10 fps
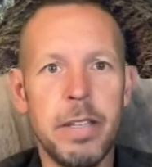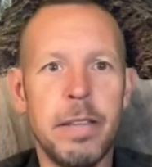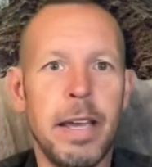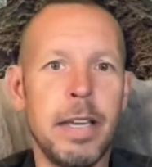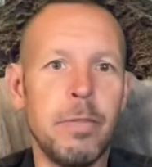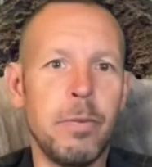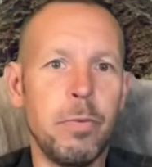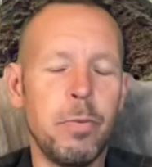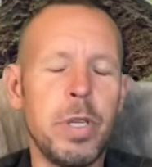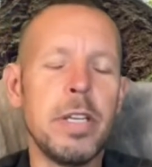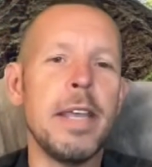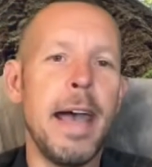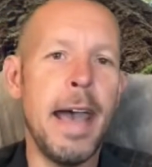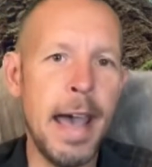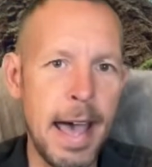that we need to
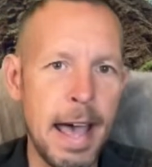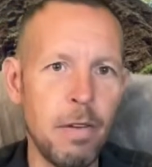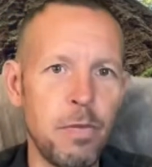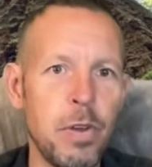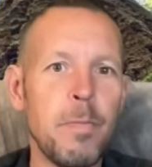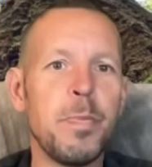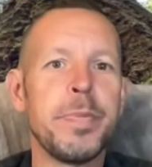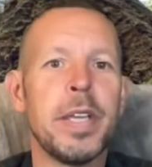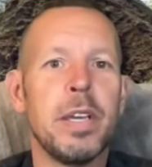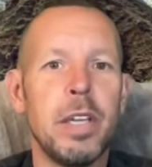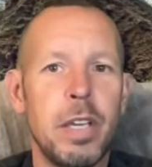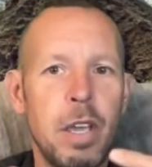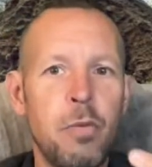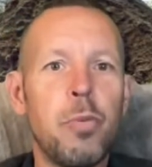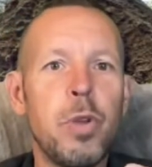have
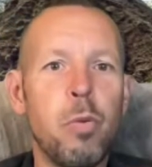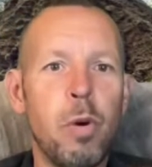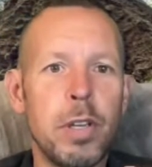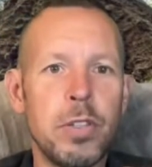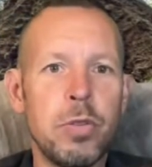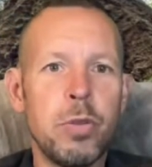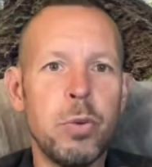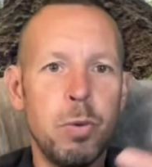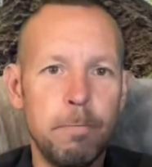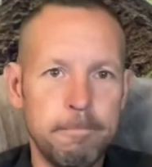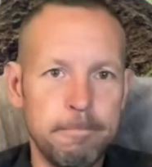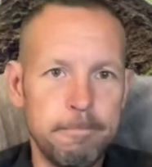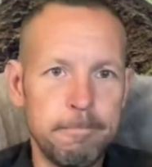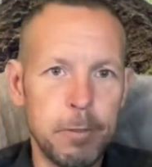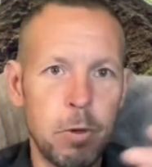if we want to
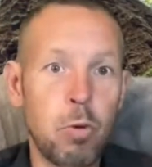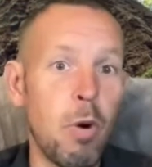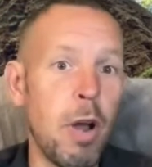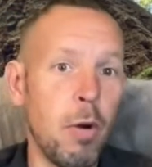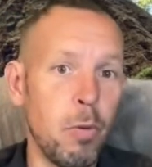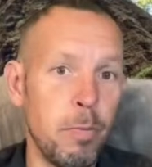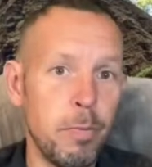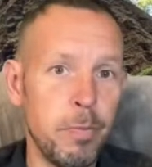grow